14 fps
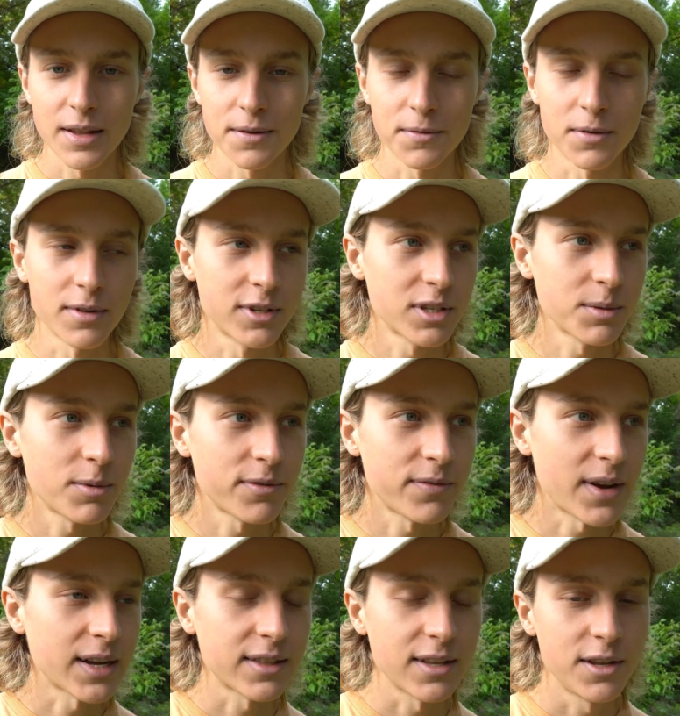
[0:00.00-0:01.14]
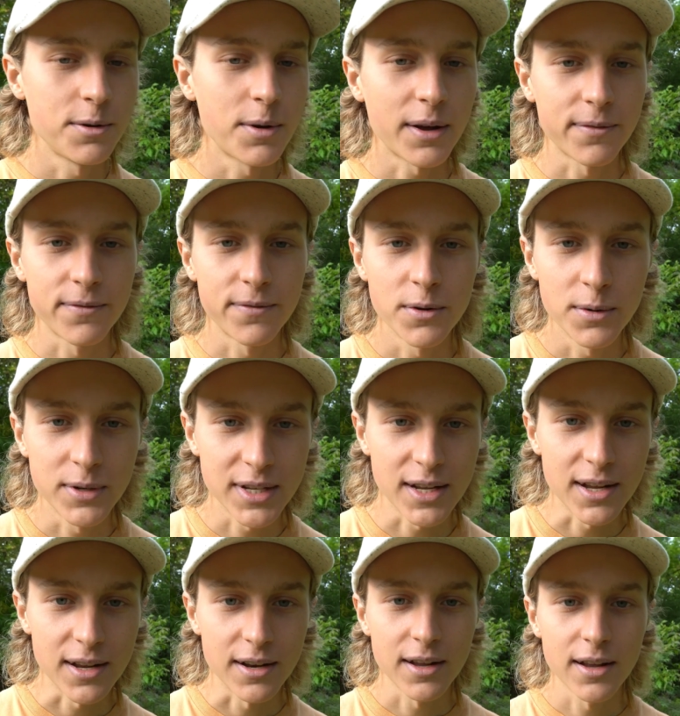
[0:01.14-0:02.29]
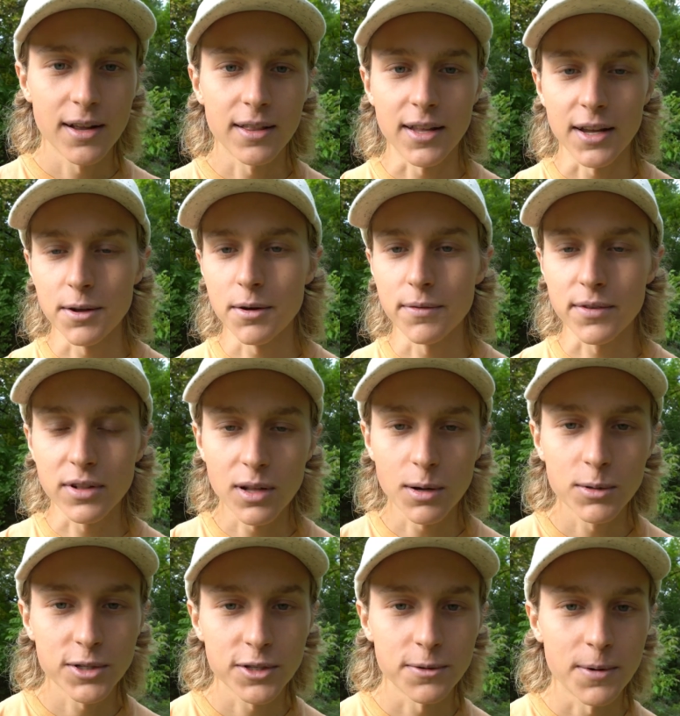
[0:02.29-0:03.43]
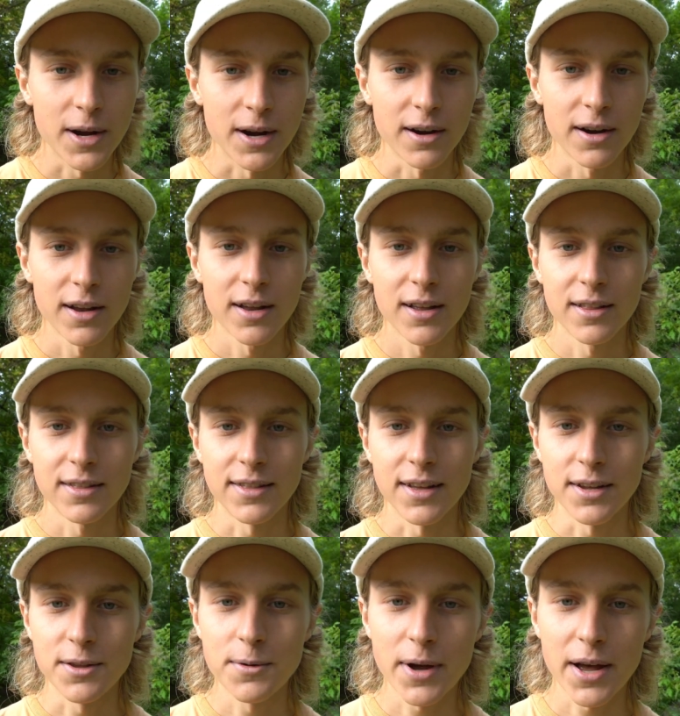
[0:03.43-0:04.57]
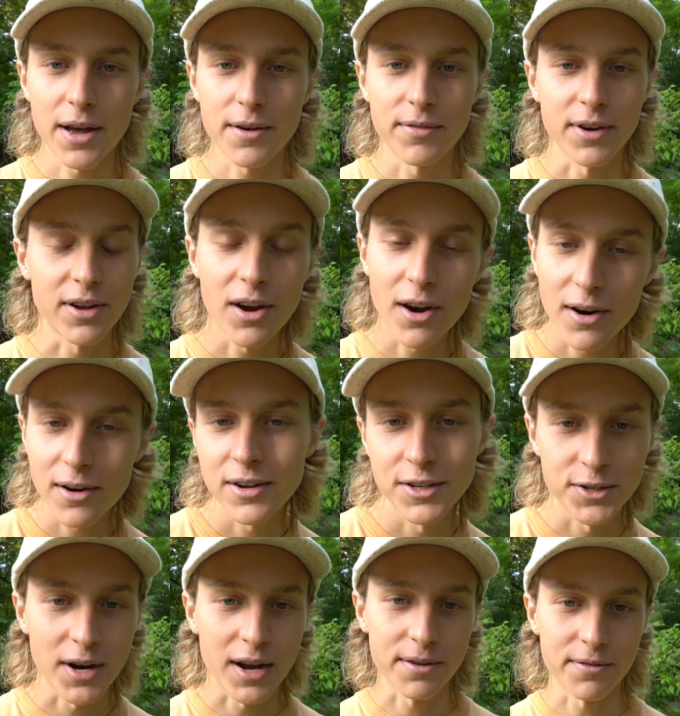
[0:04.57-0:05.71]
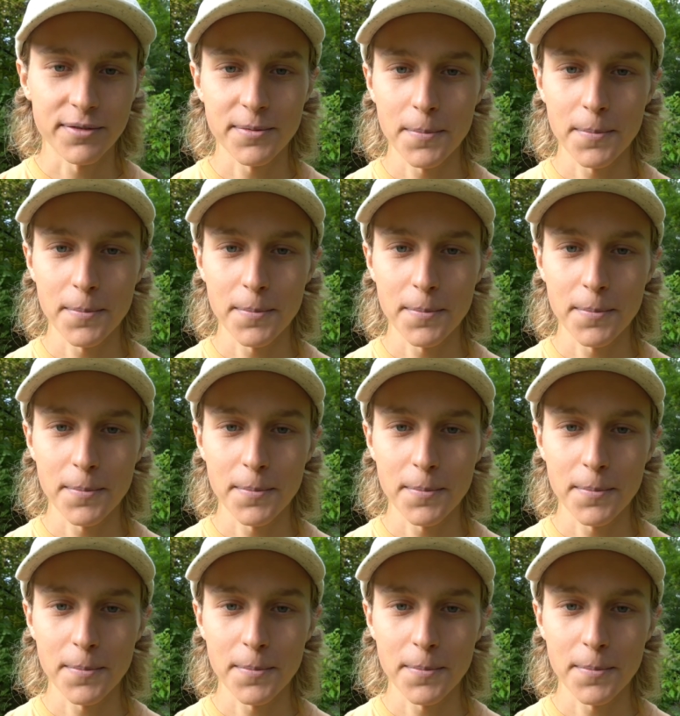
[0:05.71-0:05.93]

for the simple fact that you have food to eat, that you have clothes to wear, that you have a car to drive,